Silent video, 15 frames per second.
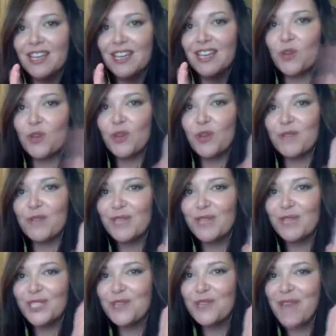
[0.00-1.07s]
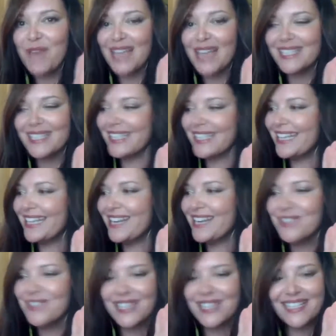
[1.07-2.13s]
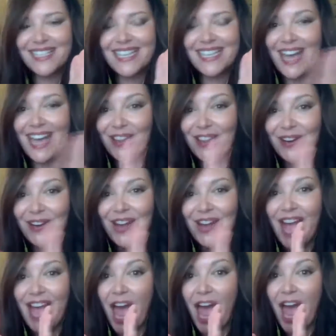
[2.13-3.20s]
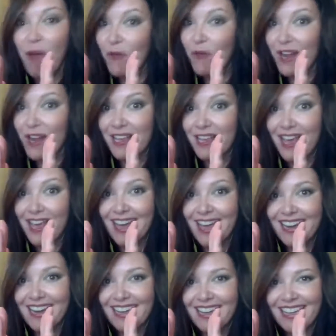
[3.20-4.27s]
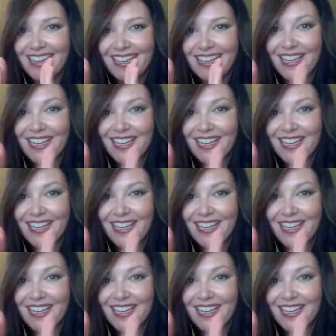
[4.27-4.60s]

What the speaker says: Mm-hmm. So you put two masculine energies together, and what do you get? Mm-hmm.